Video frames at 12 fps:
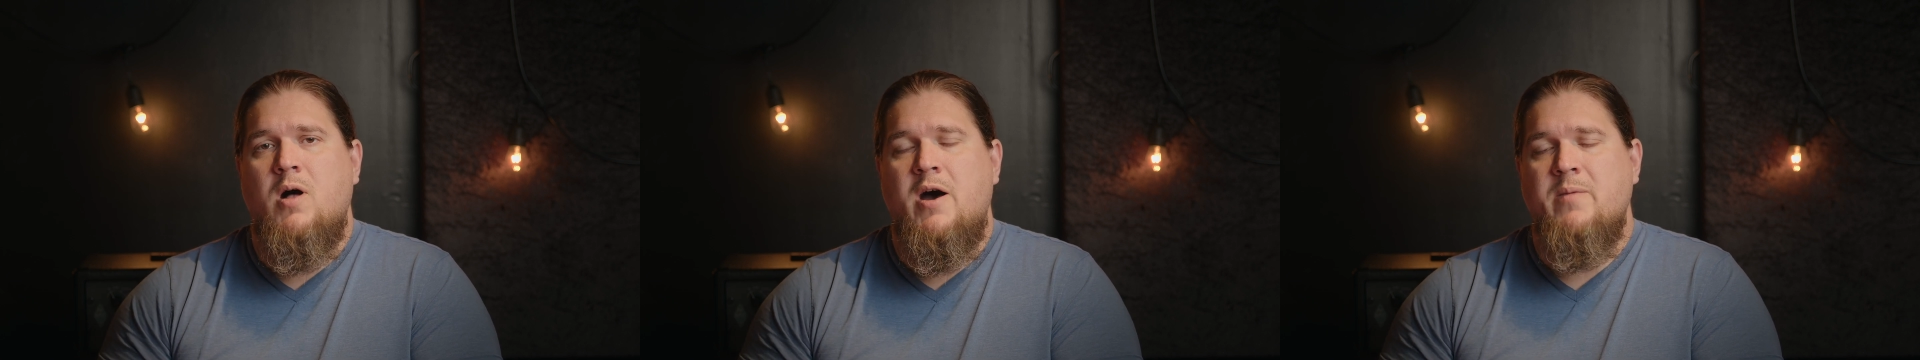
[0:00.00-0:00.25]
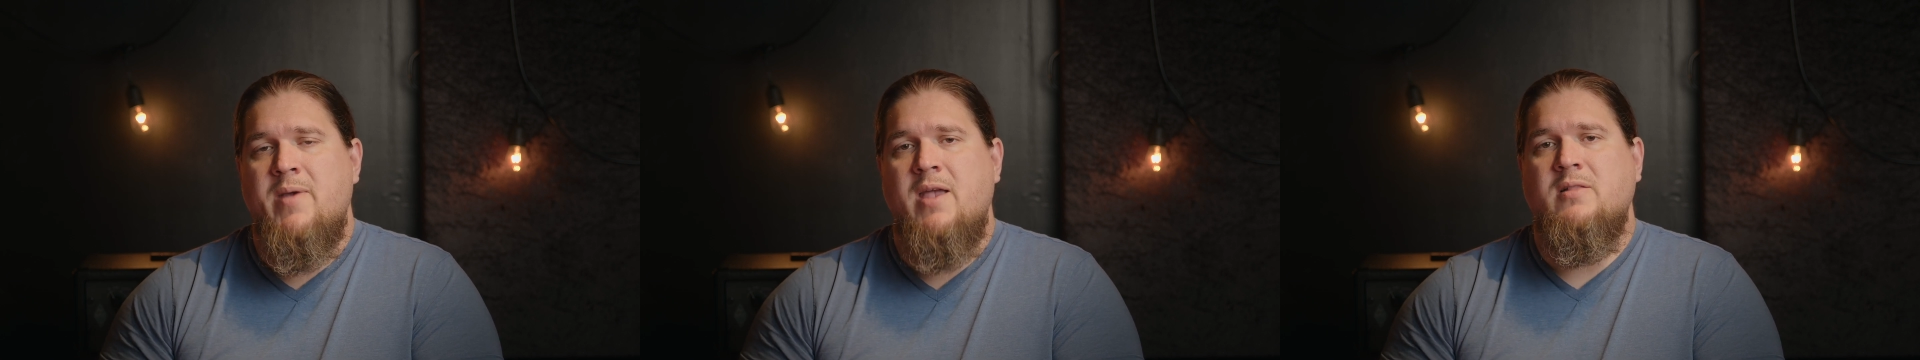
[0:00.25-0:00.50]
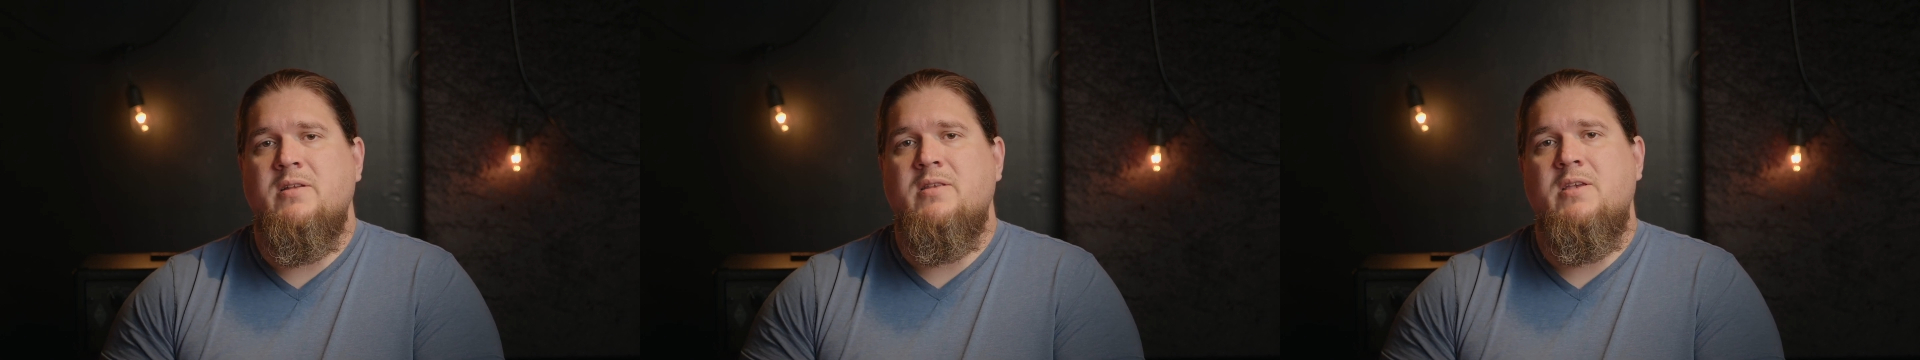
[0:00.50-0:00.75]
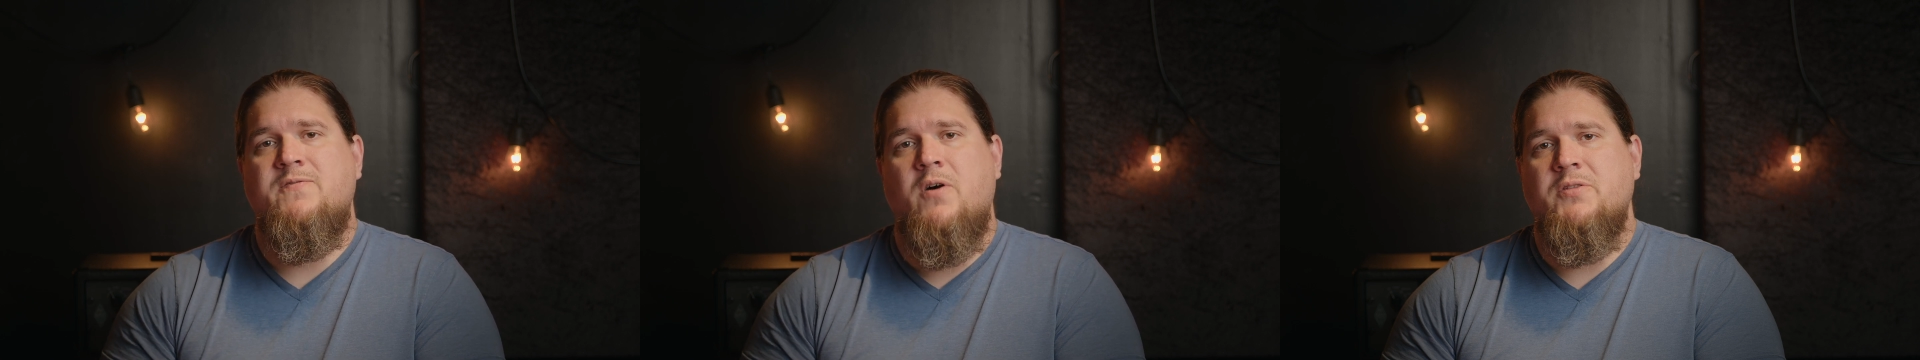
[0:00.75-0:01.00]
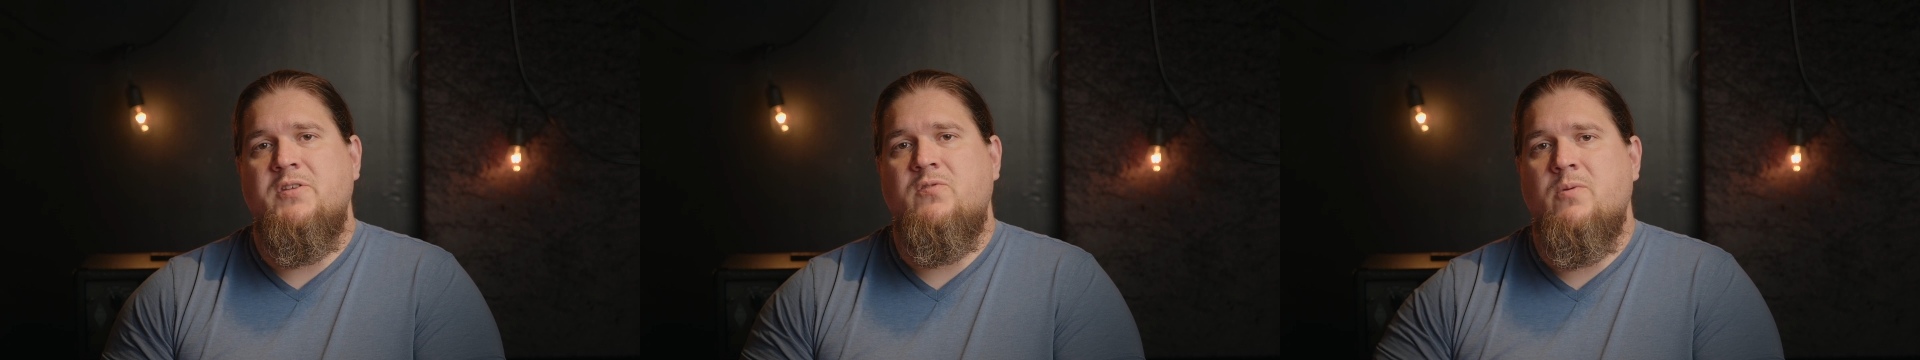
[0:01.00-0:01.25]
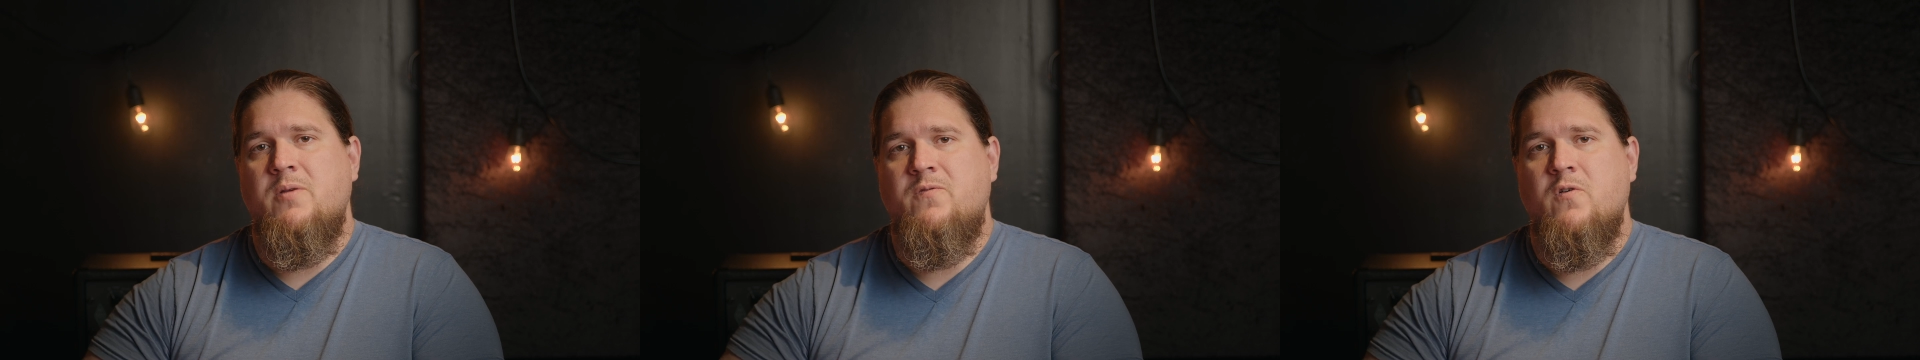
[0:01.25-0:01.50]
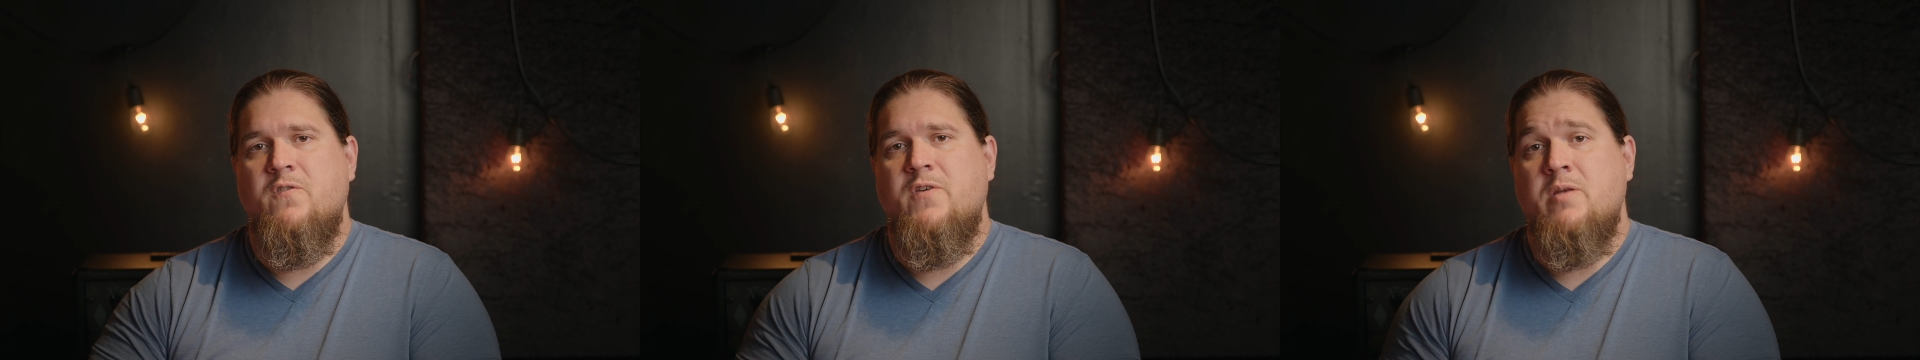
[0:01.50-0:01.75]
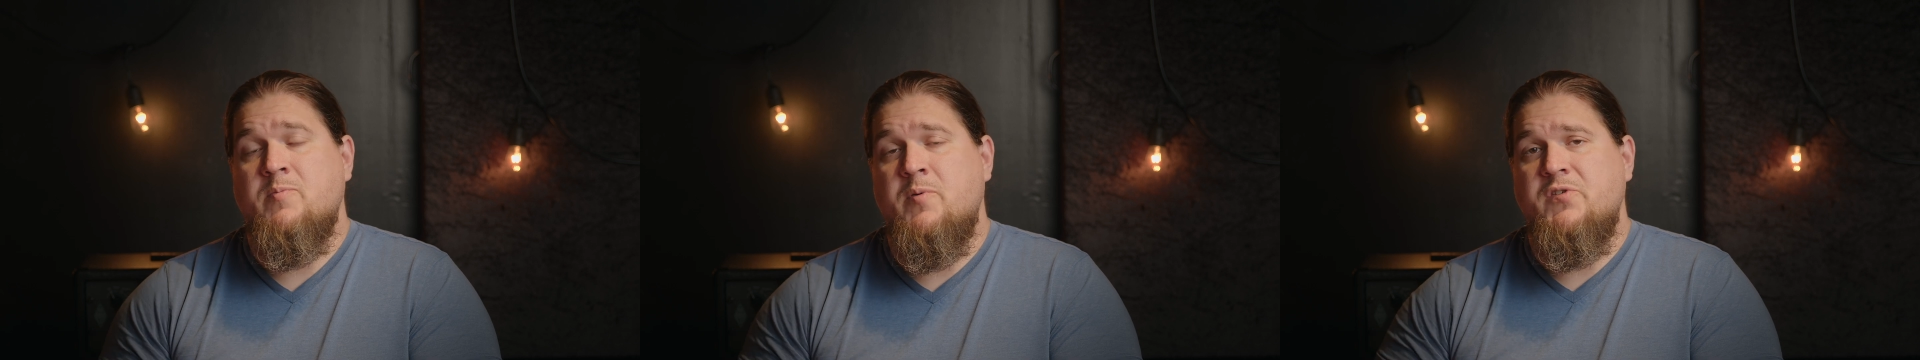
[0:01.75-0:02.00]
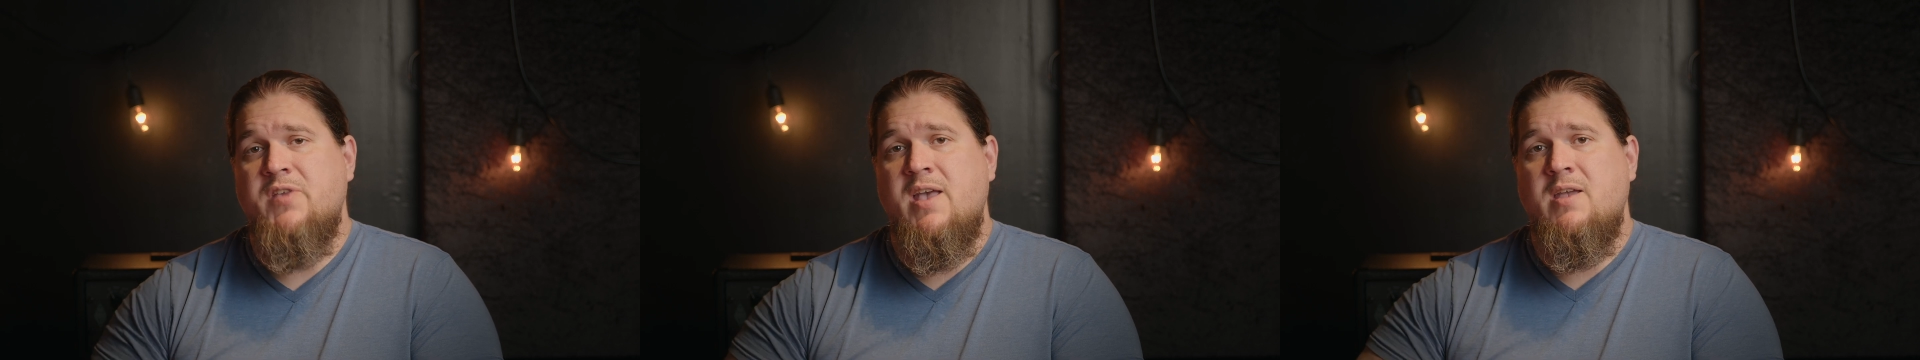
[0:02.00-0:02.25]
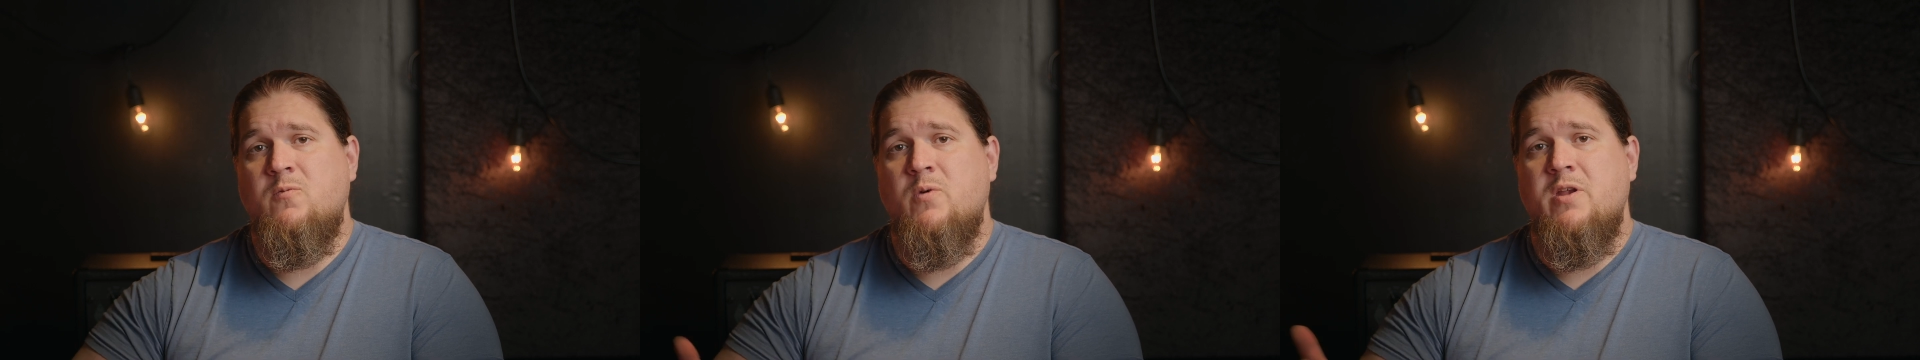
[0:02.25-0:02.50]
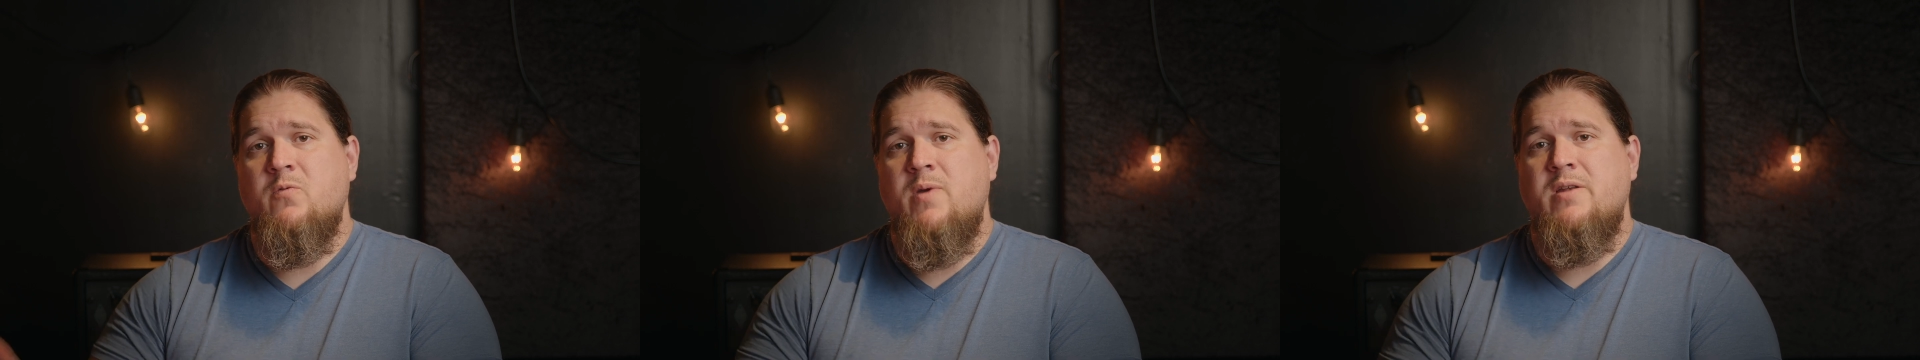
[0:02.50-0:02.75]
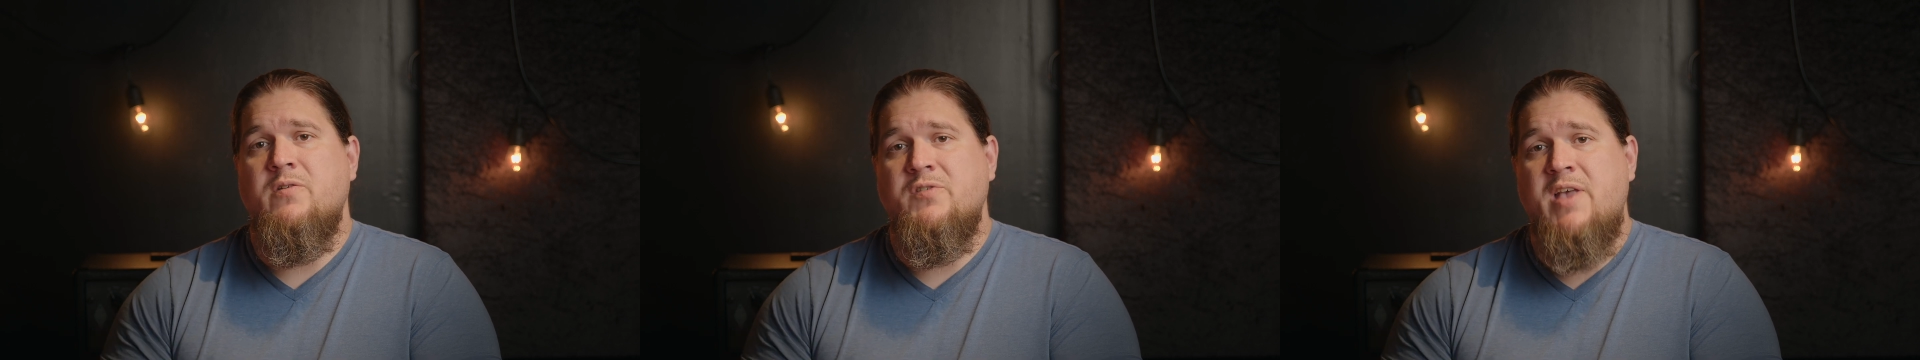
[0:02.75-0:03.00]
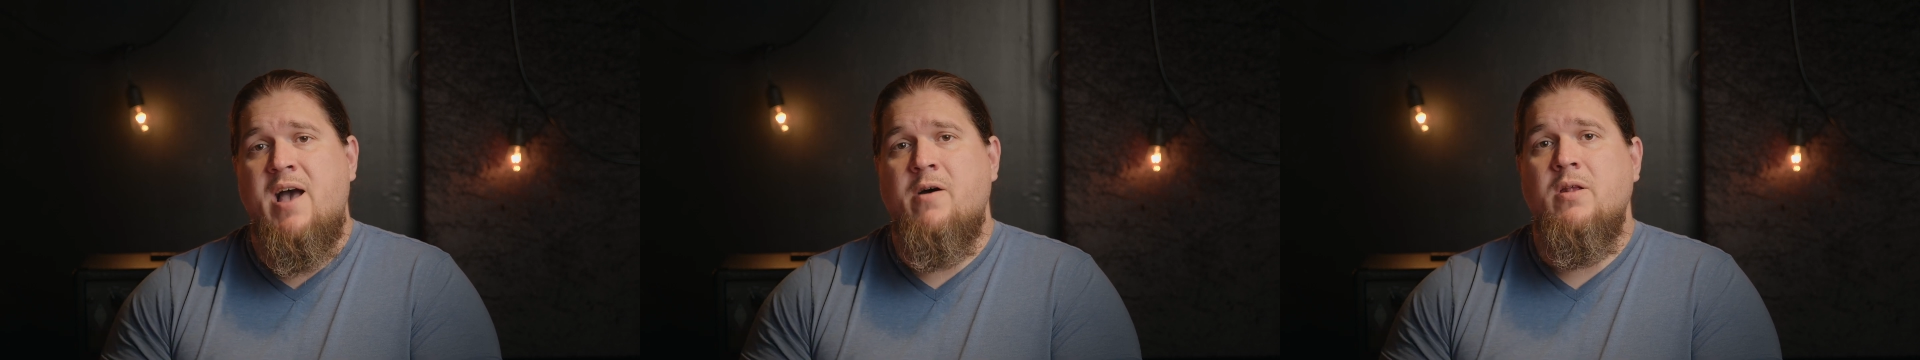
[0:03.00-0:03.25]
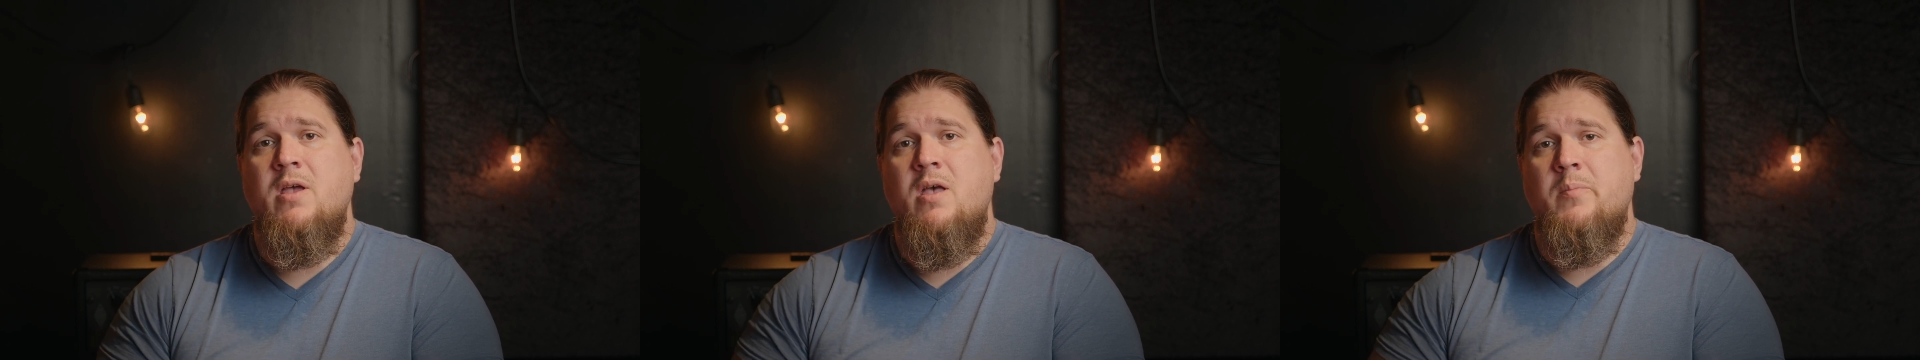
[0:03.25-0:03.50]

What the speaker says: automatically default to 24 frames per second when it renders out,